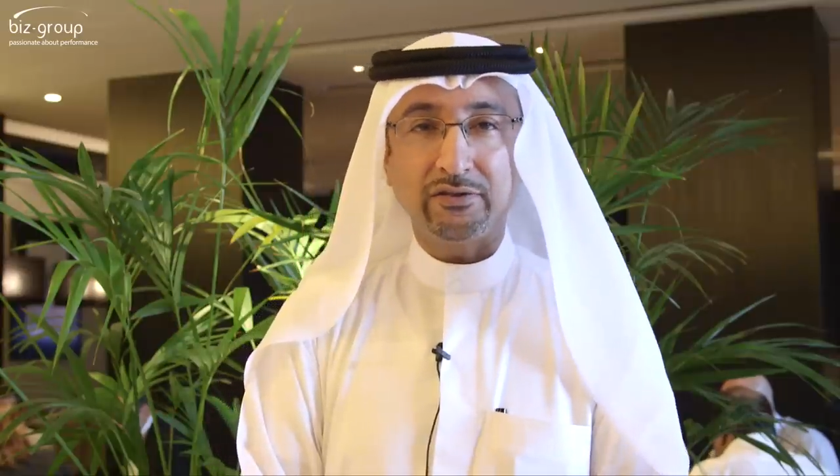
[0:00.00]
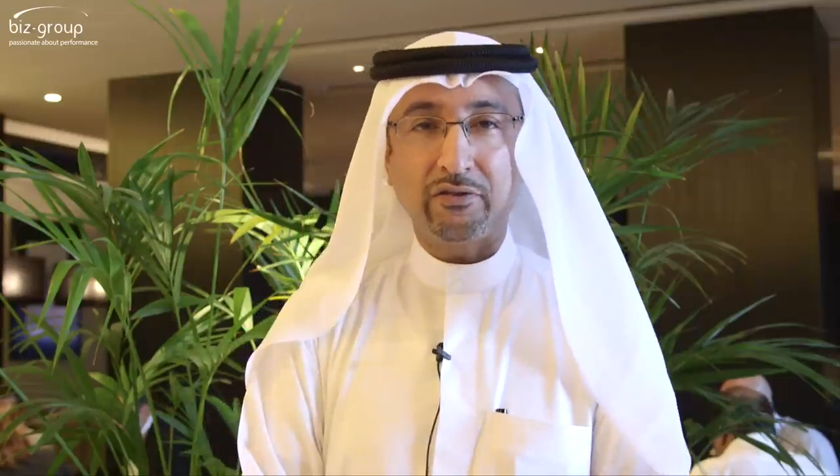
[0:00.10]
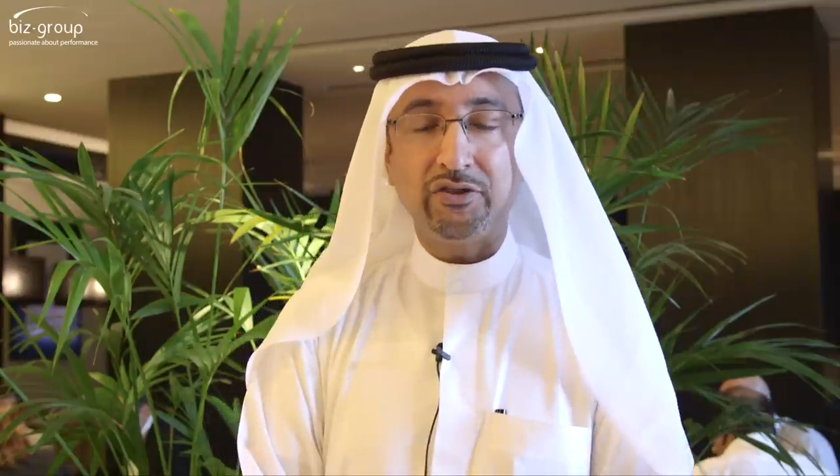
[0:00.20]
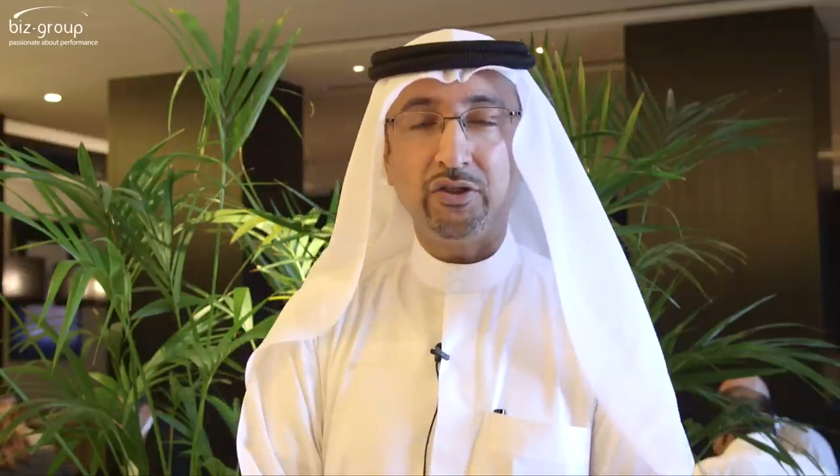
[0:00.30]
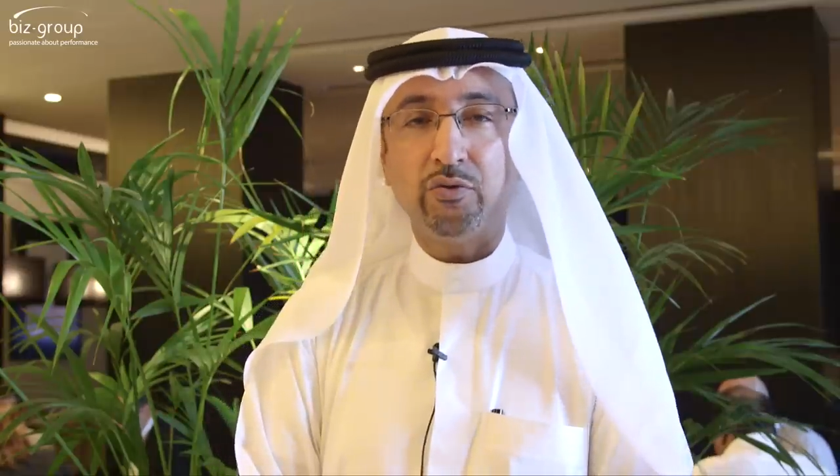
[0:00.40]

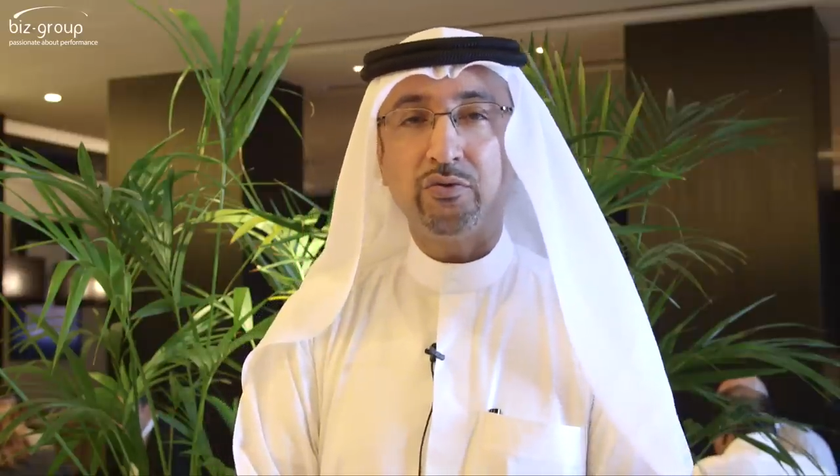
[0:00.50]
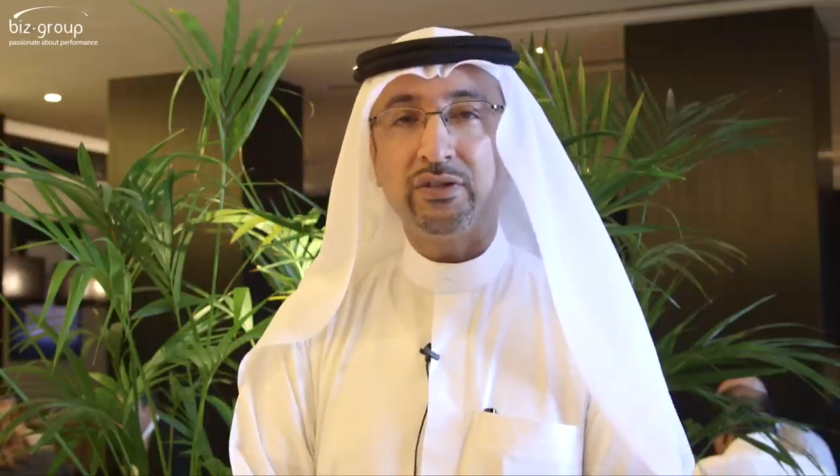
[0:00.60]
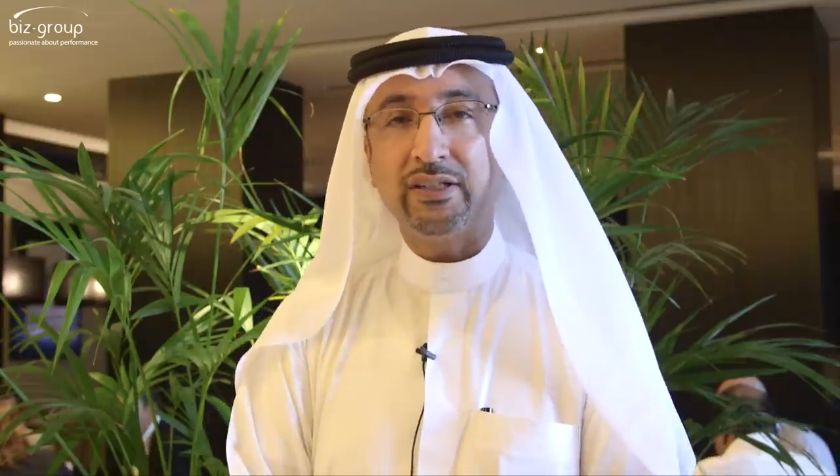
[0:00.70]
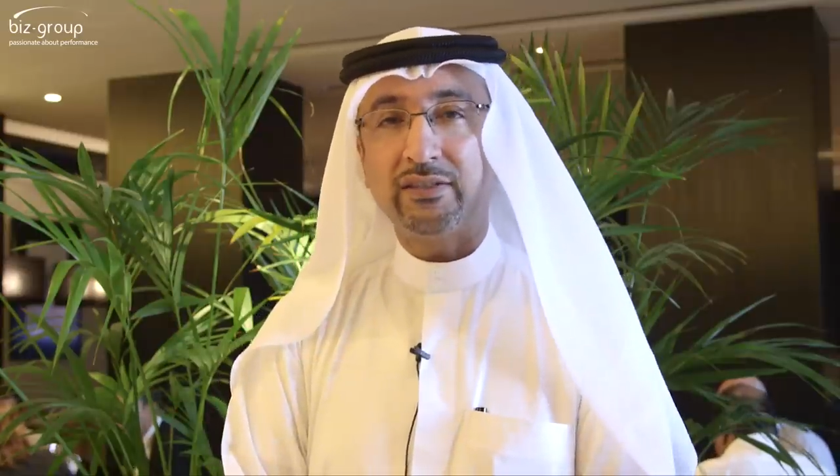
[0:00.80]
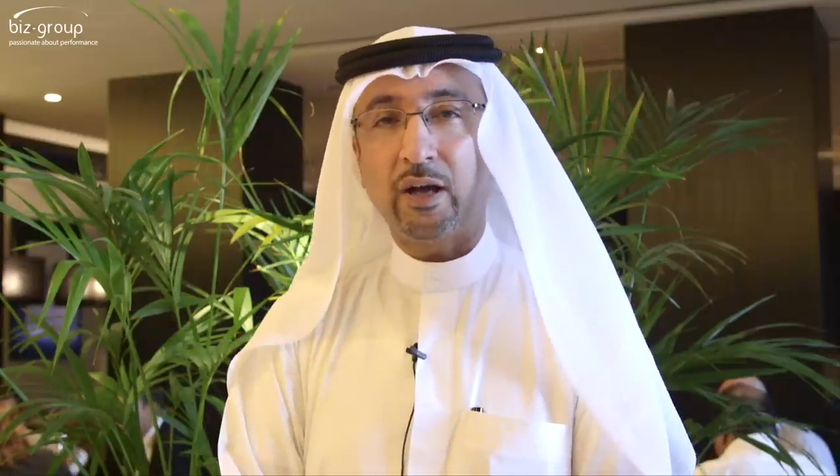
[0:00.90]
that she used,
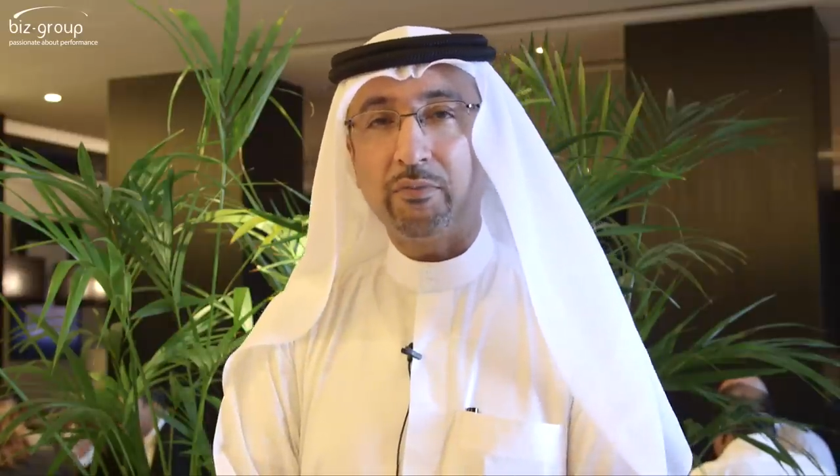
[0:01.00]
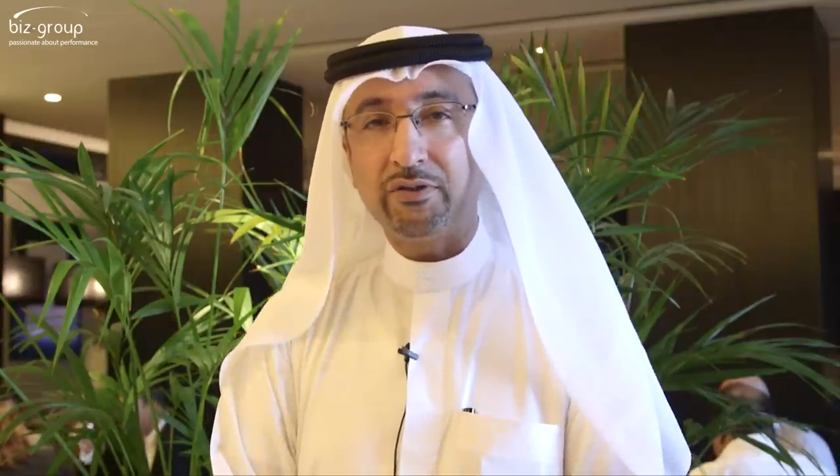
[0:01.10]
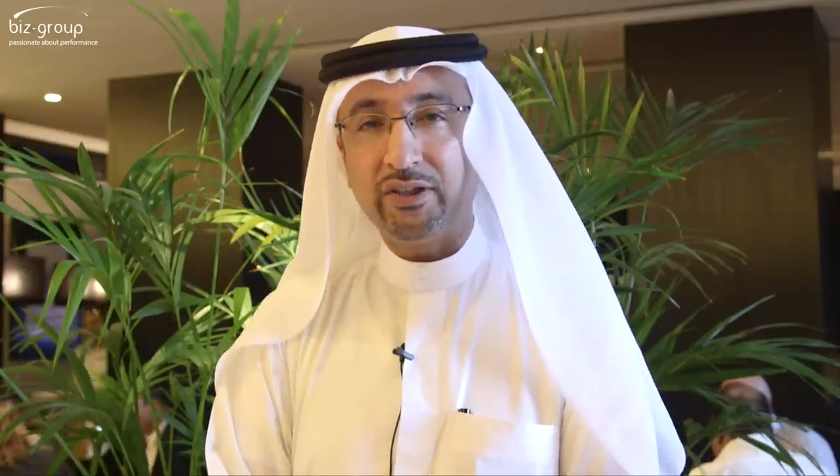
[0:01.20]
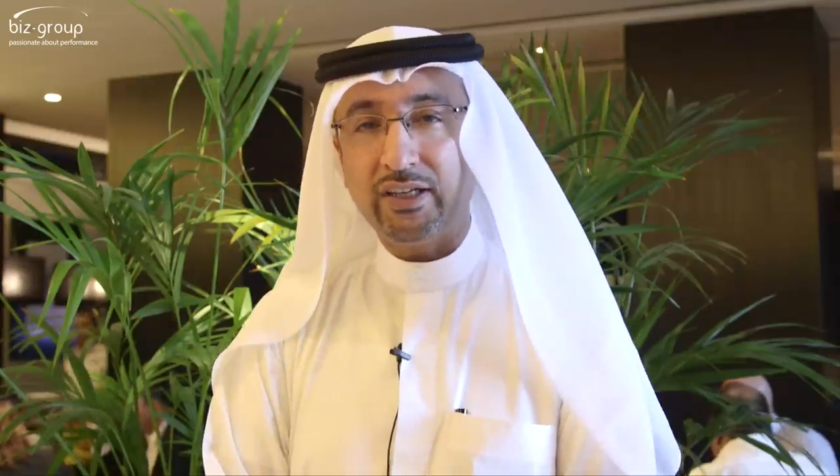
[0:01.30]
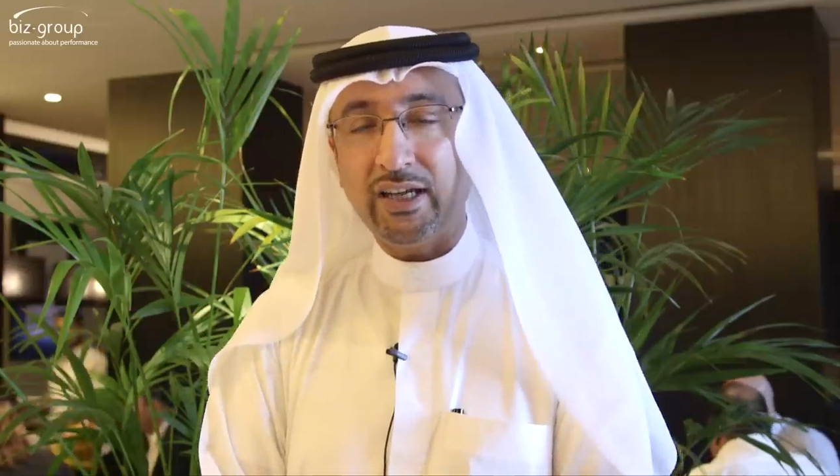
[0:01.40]
the example
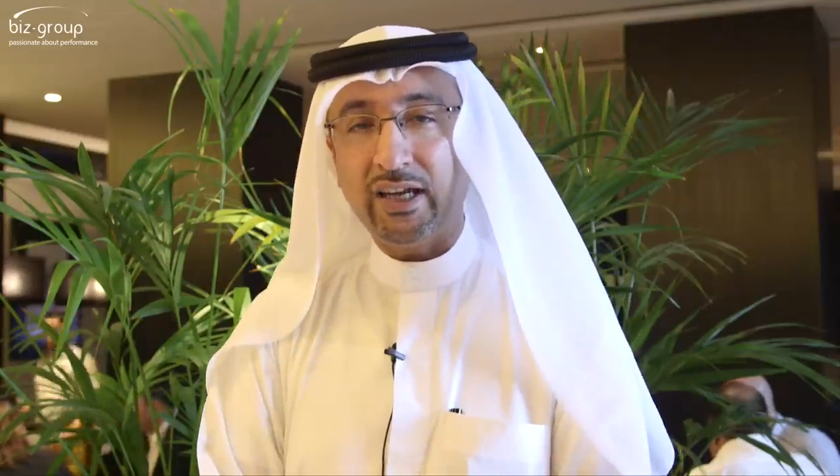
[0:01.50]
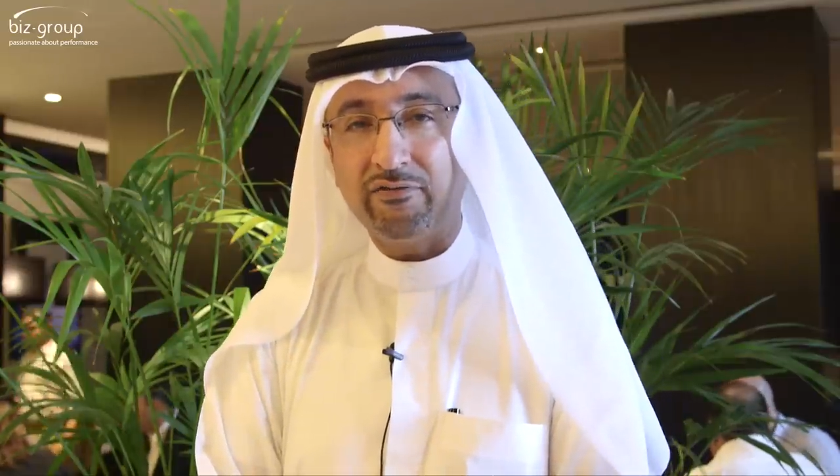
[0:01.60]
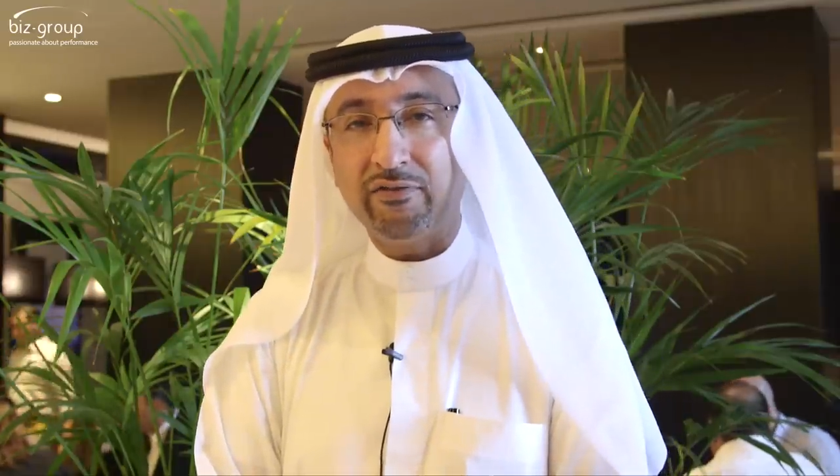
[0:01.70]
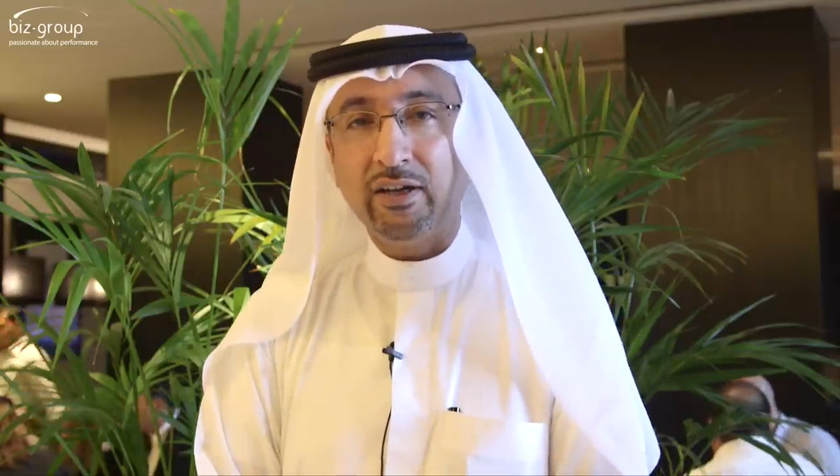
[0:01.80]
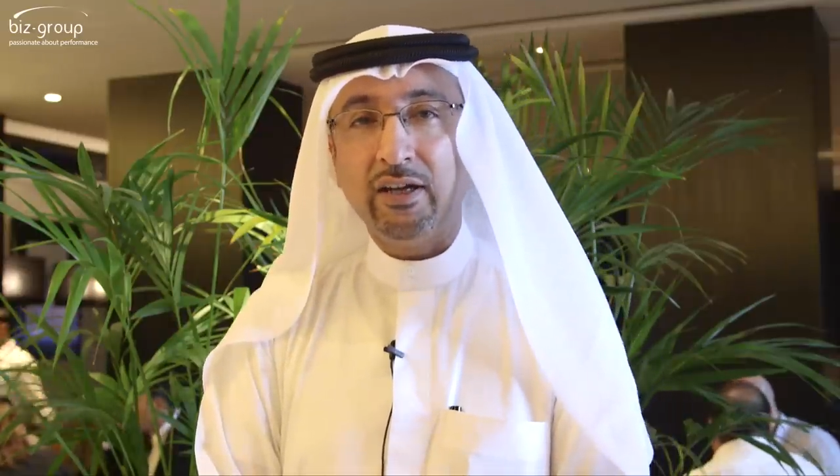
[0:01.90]
she gave,